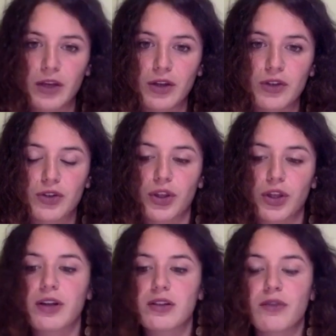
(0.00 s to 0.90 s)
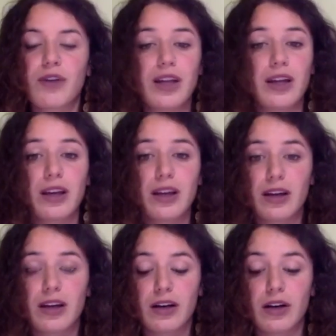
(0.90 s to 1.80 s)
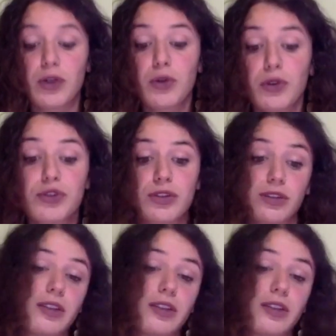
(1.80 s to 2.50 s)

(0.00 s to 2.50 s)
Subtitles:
So there is a really urgent